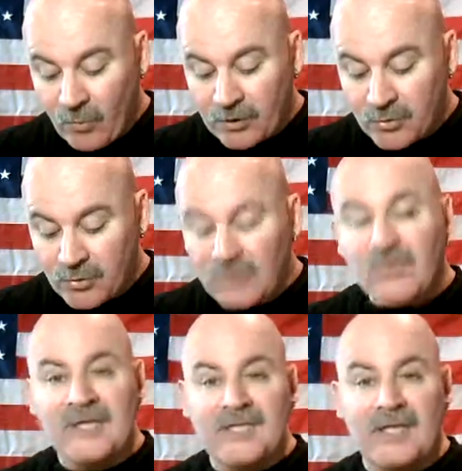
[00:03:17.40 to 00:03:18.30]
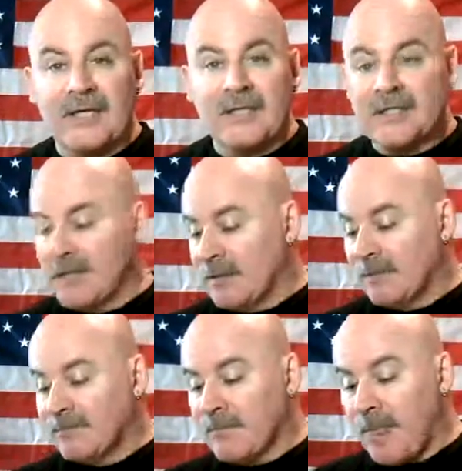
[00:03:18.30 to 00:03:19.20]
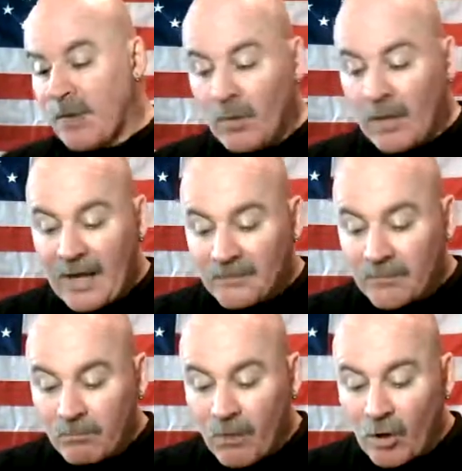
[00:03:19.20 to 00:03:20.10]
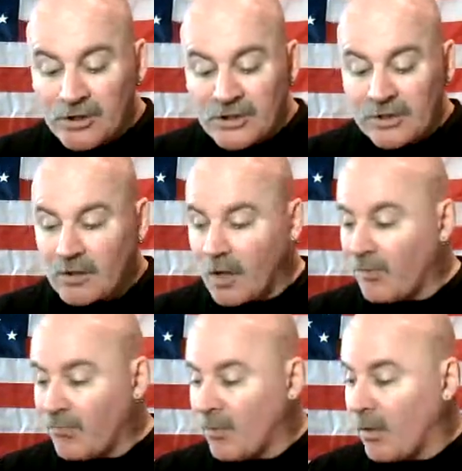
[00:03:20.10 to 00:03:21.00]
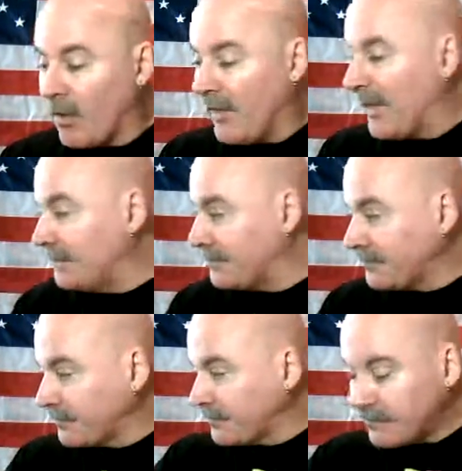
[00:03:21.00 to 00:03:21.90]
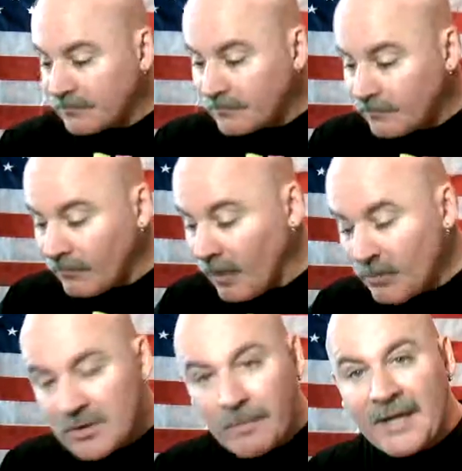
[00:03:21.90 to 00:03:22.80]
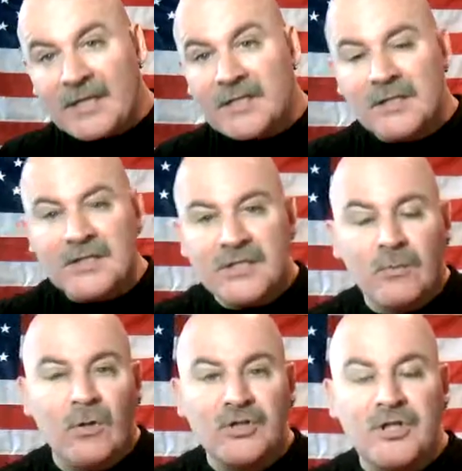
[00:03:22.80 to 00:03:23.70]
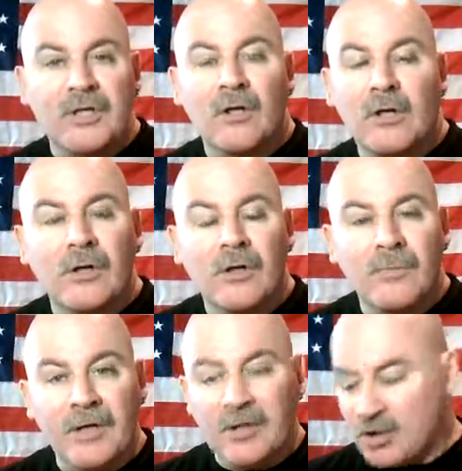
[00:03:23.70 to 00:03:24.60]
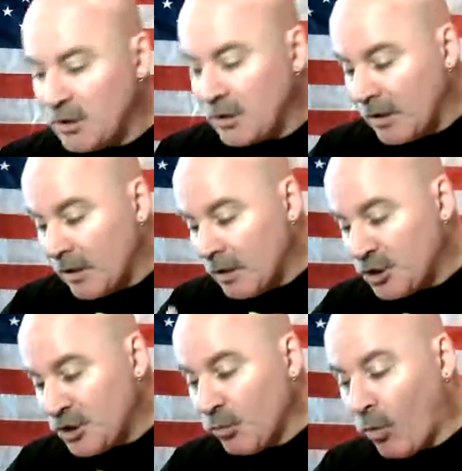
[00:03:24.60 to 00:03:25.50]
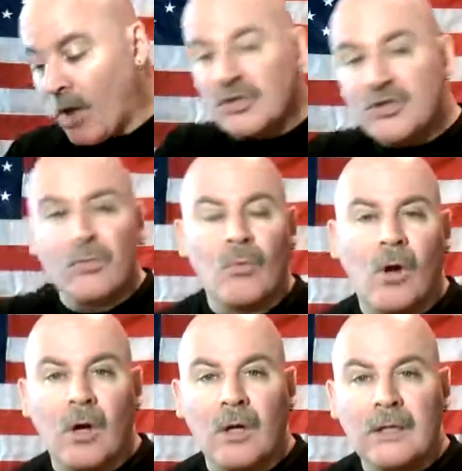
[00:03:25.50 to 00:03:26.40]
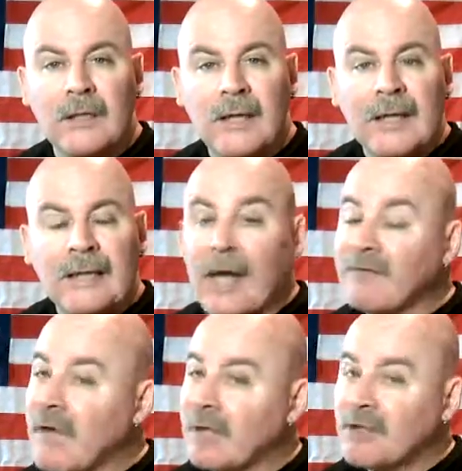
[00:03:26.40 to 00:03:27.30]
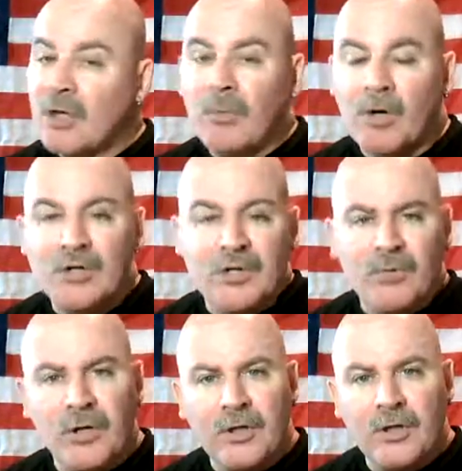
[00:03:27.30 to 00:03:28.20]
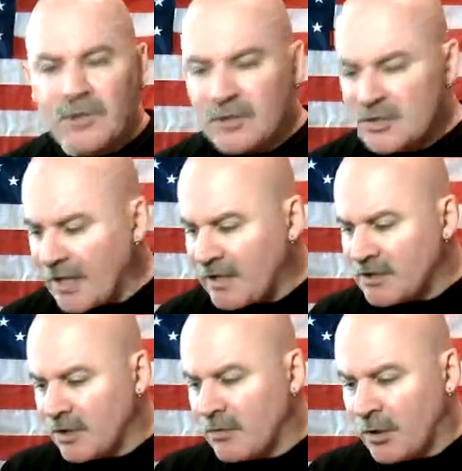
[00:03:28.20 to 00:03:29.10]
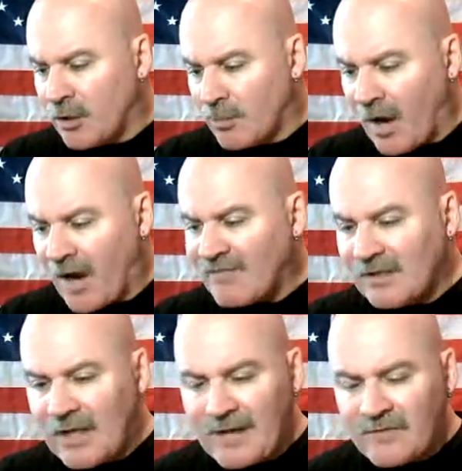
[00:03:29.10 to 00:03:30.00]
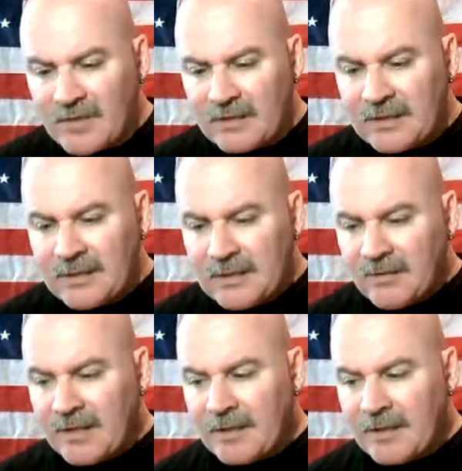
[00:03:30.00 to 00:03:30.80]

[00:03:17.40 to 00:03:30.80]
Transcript: with which you do these things. Well, after Marcie had gone through all that, it was amazing to see what she had learned, because she walks her walk. Now, I've gotten to know Marcie pretty good. There's things in her private life that